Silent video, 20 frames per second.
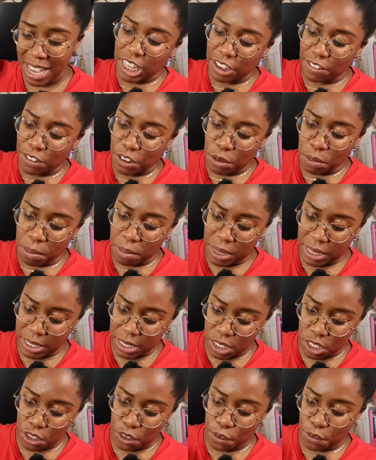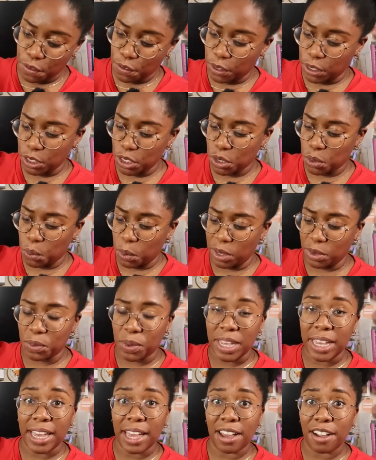If you missed the first 1
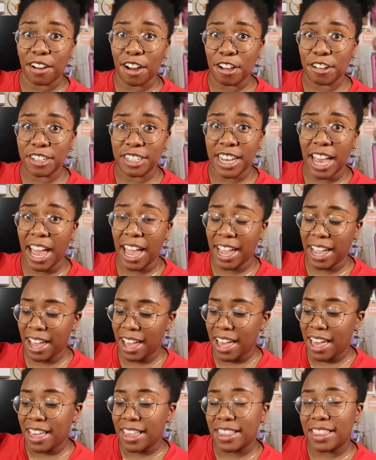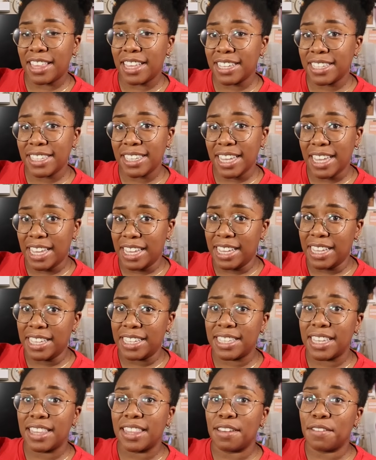week in crochet, this
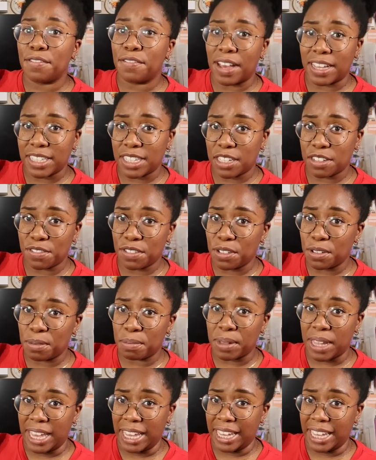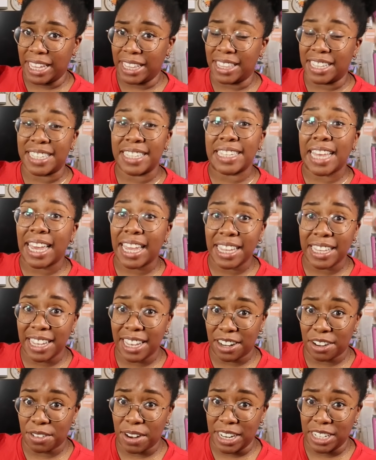is the festival blanket, the second
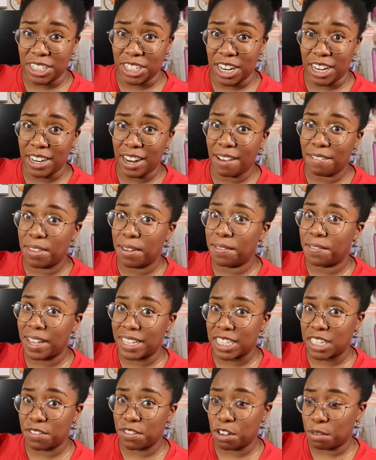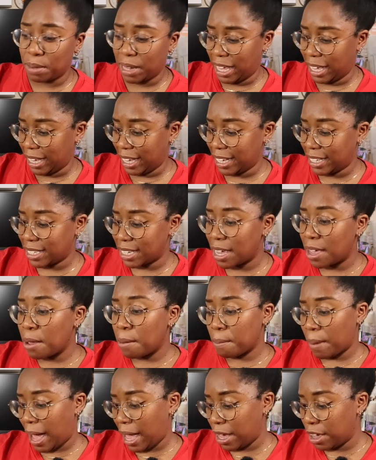iteration of the festival blanket
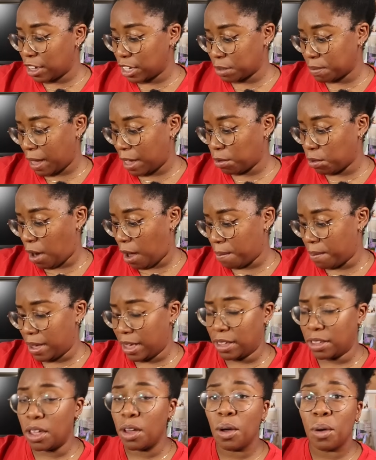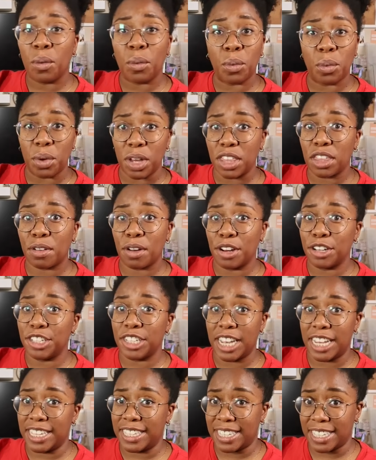by Hooked by Robin with
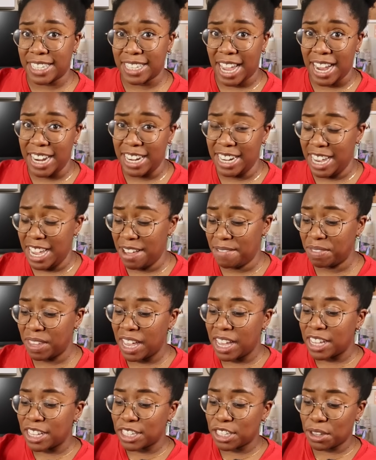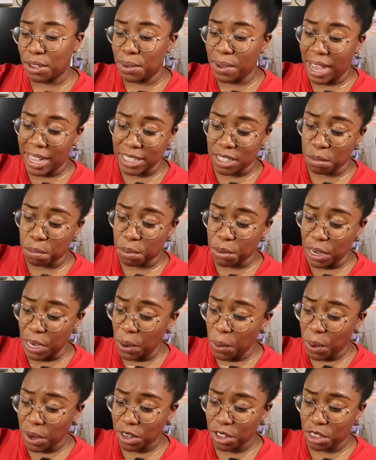Crochet Society. So you had to
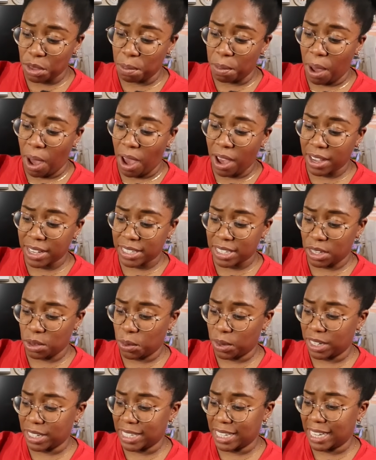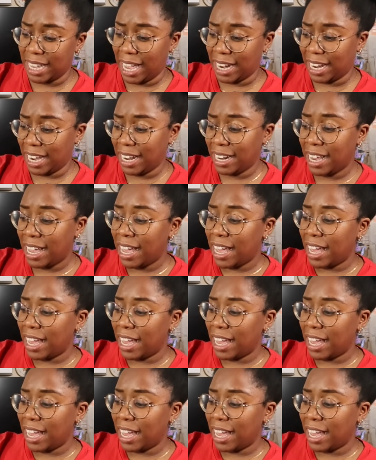pre-order the box in order to get it.